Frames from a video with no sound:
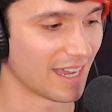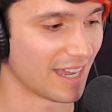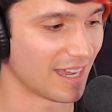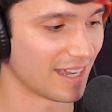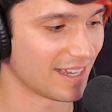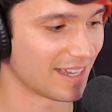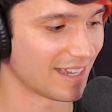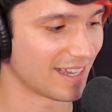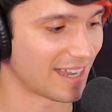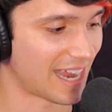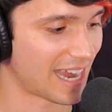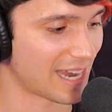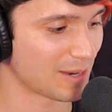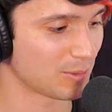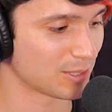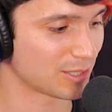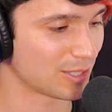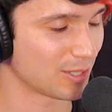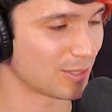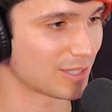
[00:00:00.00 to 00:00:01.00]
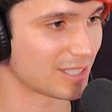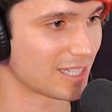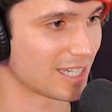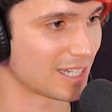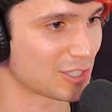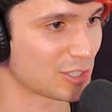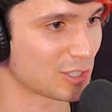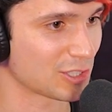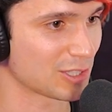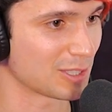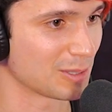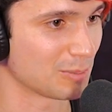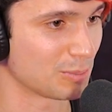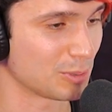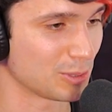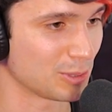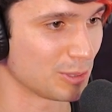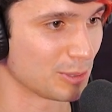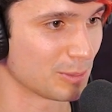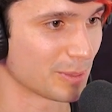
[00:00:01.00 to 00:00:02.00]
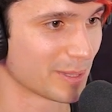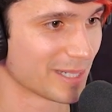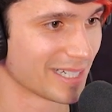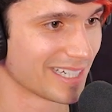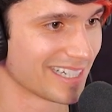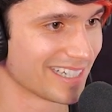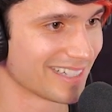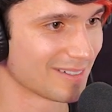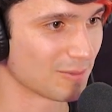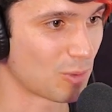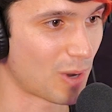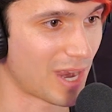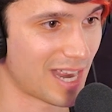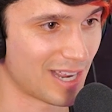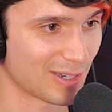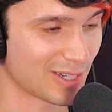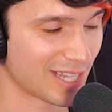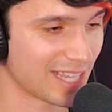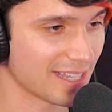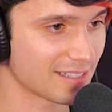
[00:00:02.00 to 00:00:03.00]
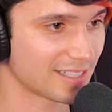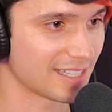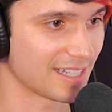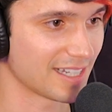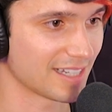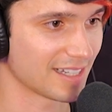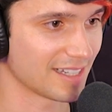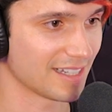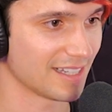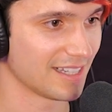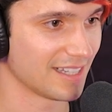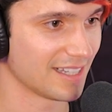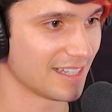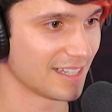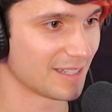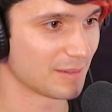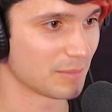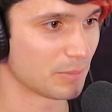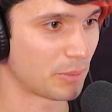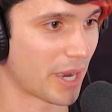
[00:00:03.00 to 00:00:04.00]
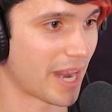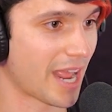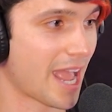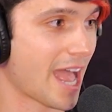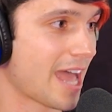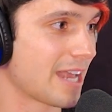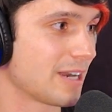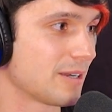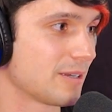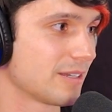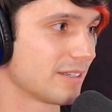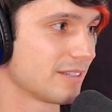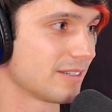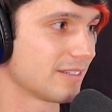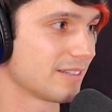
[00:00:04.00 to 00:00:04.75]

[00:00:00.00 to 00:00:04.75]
I would go to touch the boob while kissing, but I had a